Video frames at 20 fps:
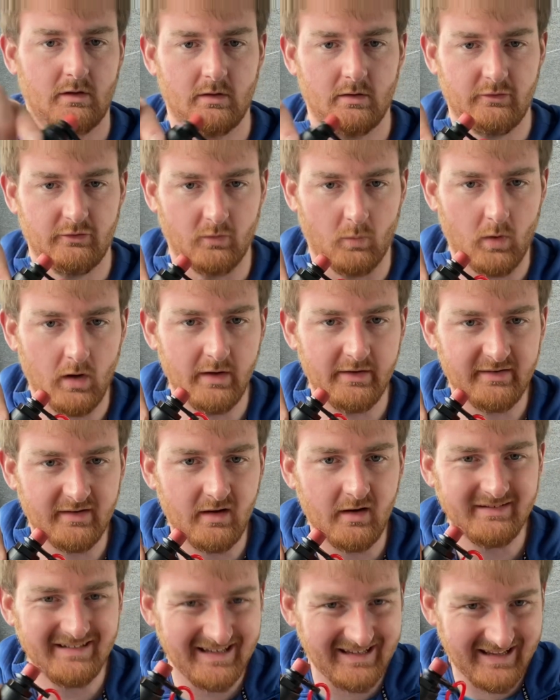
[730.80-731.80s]
So why did
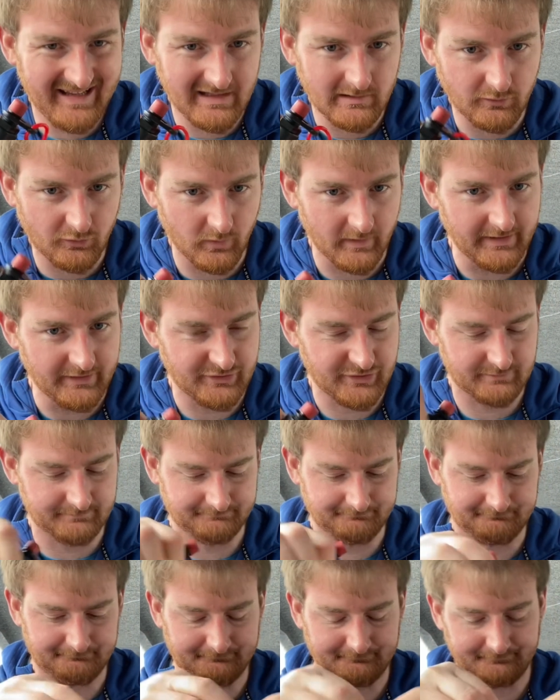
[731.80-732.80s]
I need a kill switch?
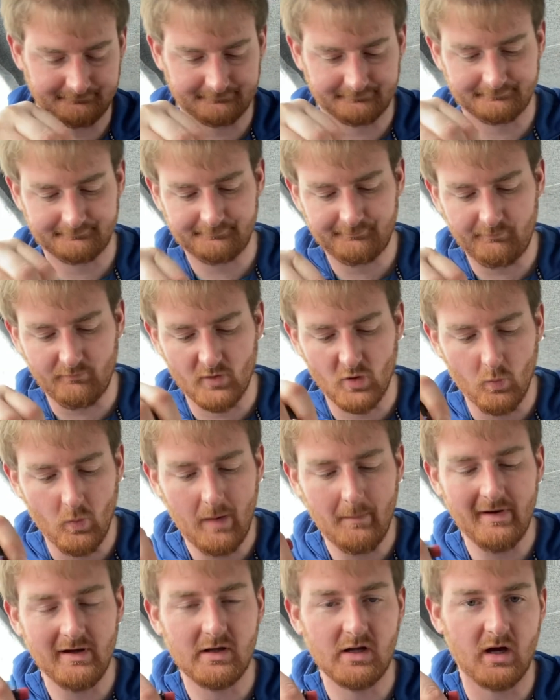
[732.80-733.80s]

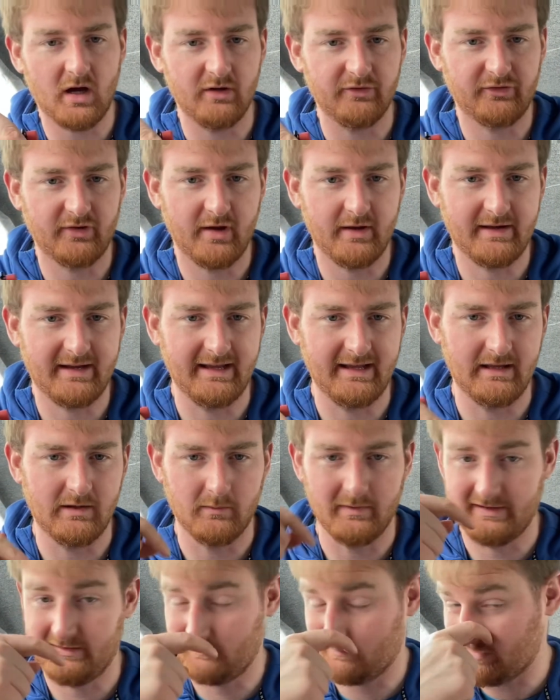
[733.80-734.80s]
When we look at our circuit,
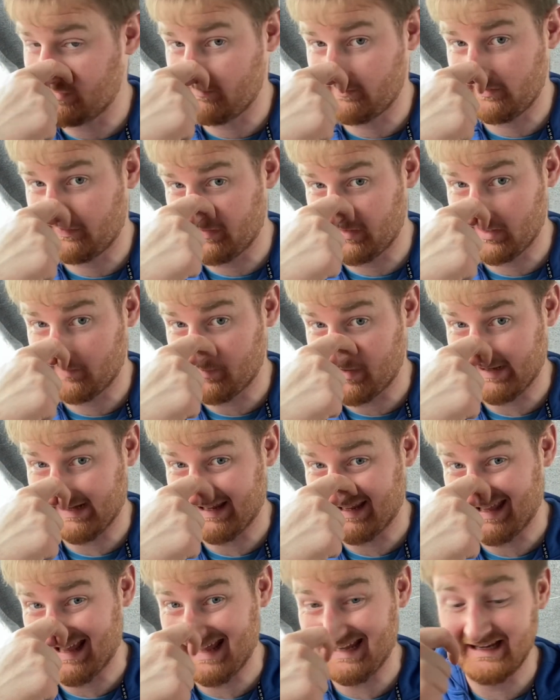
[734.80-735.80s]
we think about
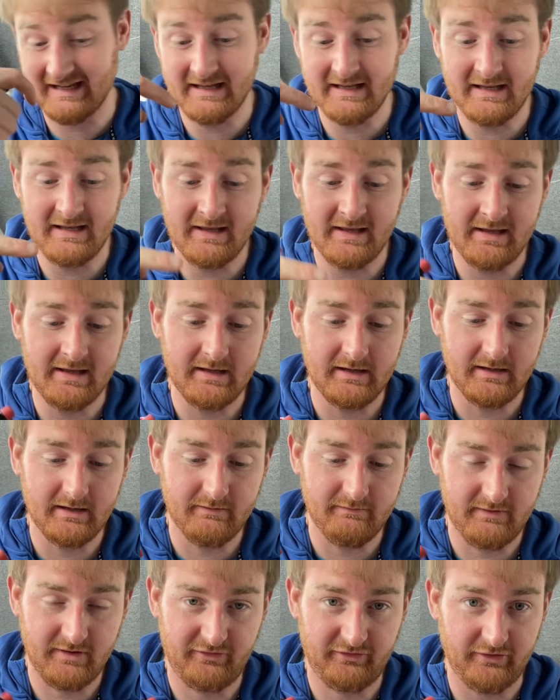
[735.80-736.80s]
it again.
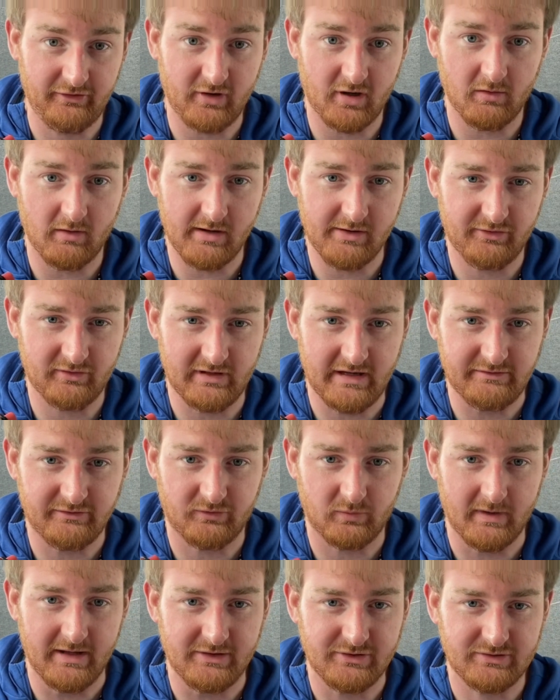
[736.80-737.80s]
This is our isolated
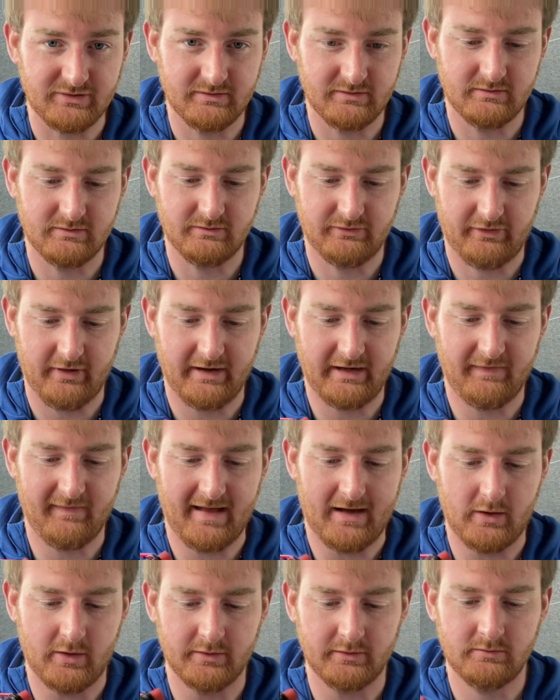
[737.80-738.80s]
switch. Turning
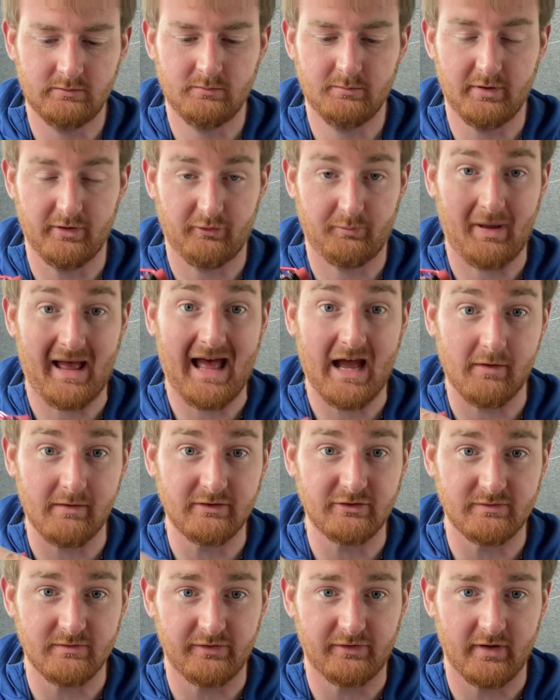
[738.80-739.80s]
that on puts power
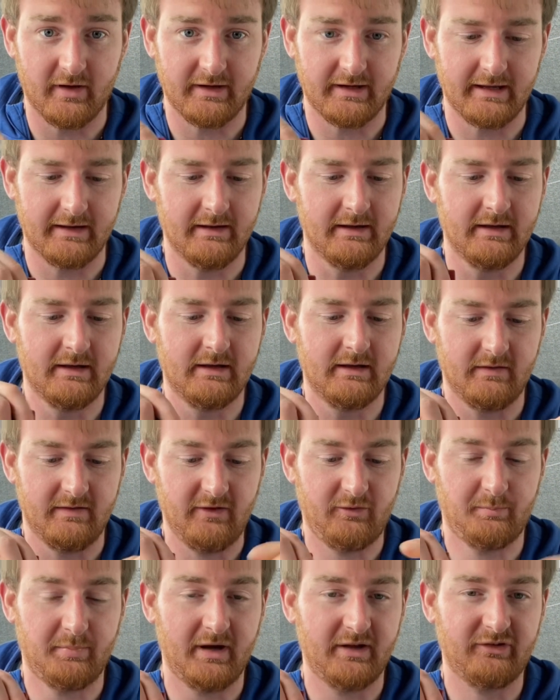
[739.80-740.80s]
into the circuit.
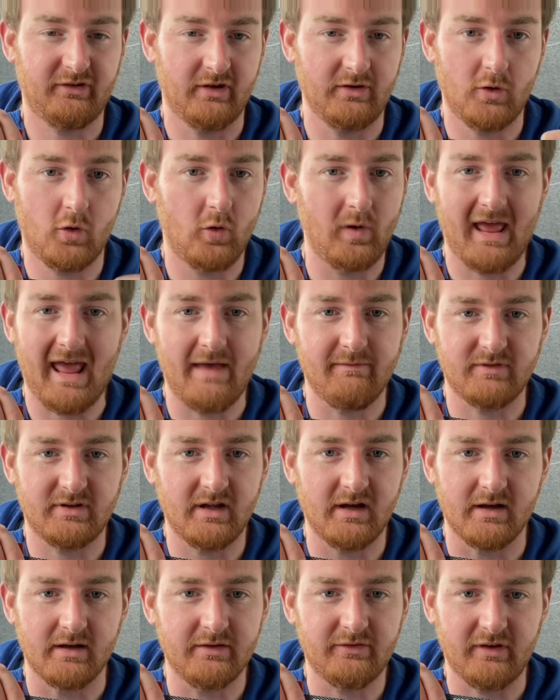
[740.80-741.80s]
This button, all it ever
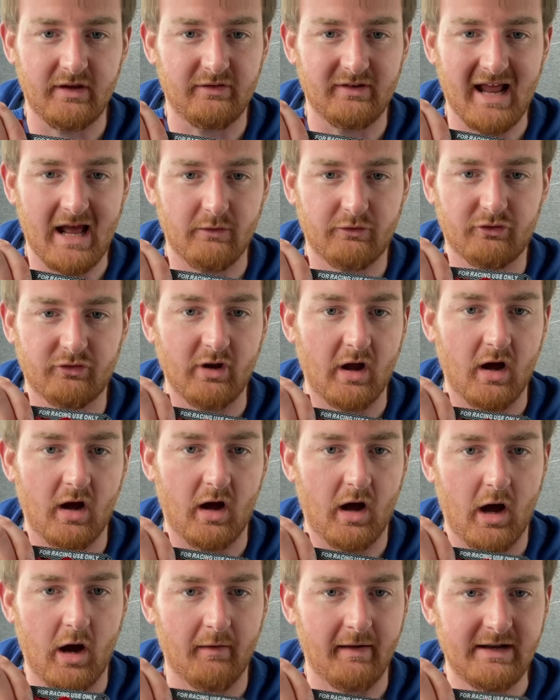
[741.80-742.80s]
does is now
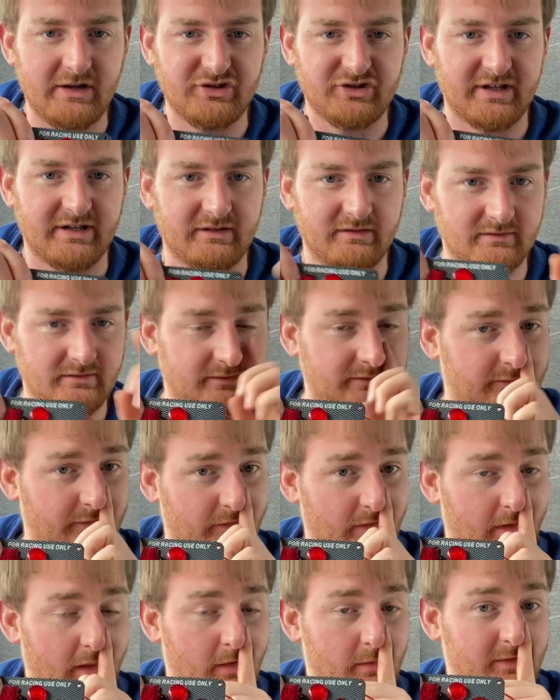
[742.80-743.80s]
start our engine.
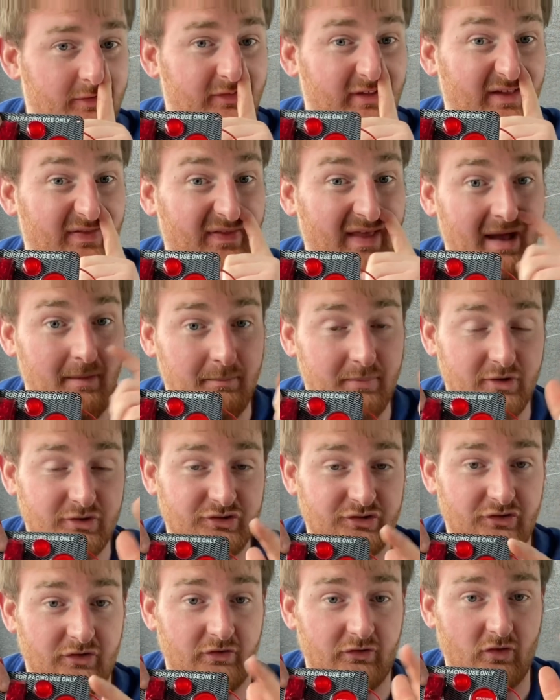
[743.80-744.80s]
So like we said, that
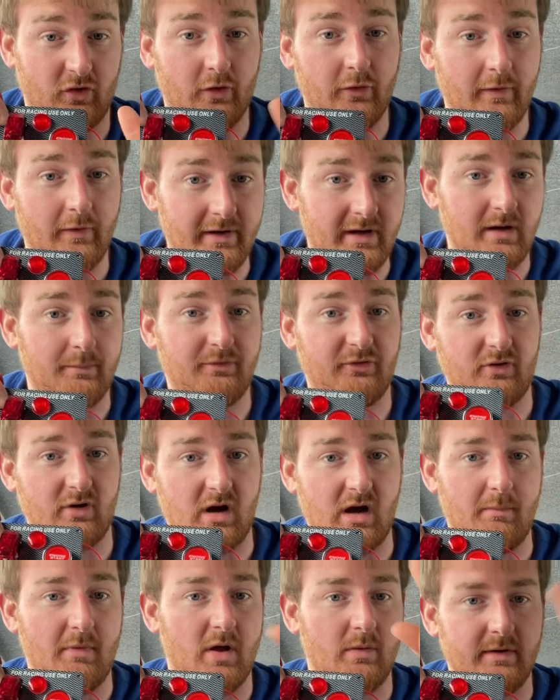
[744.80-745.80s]
pushes the solenoid up,
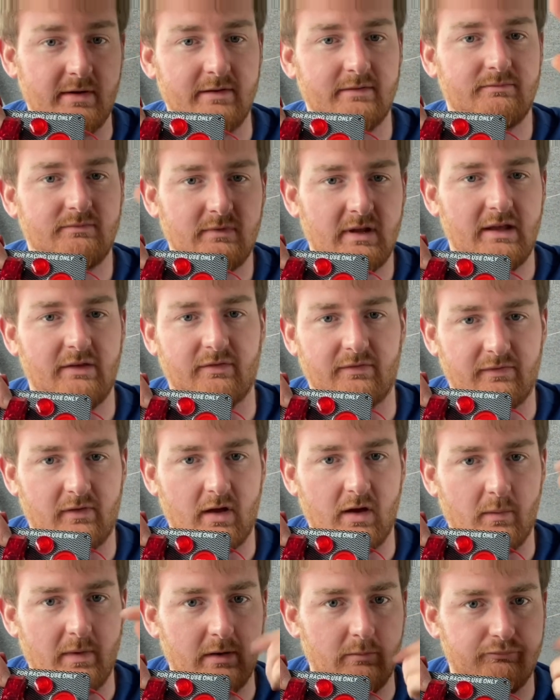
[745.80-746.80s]
start motor, hits the
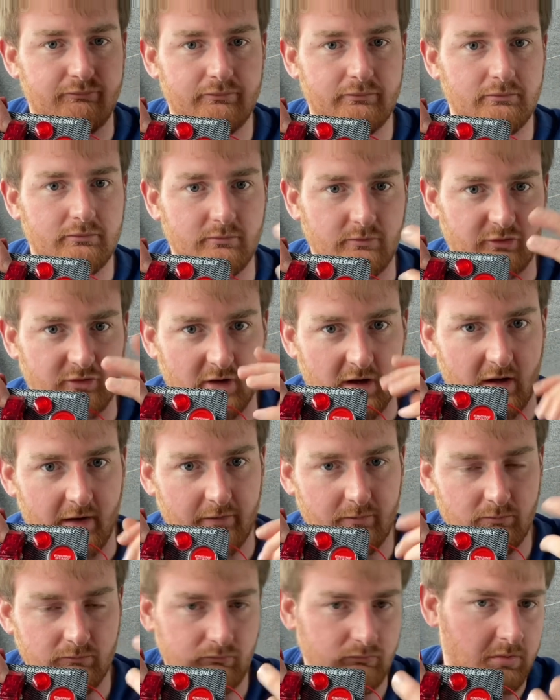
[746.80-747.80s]
flywheel, boom,
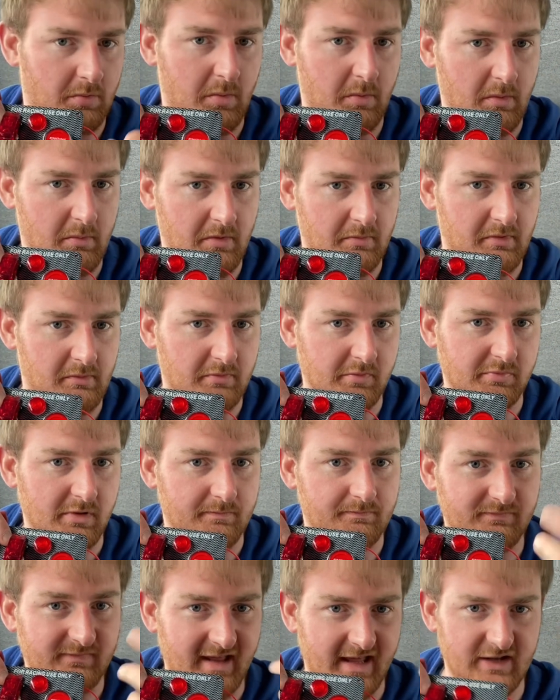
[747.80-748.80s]
starts,
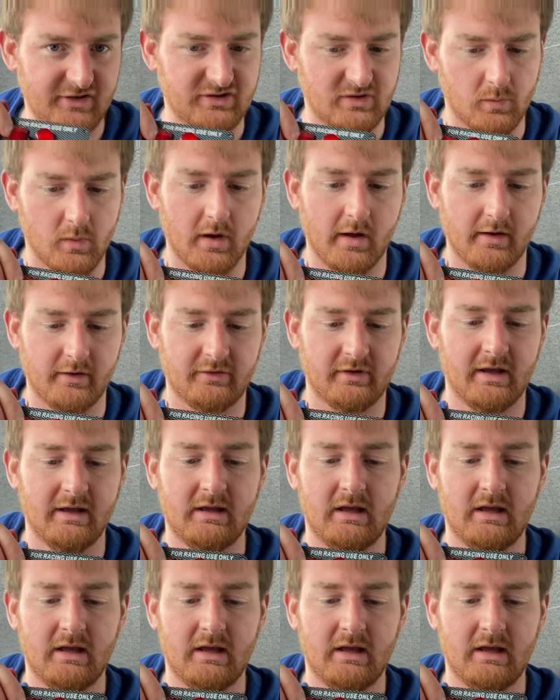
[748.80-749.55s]
engine works.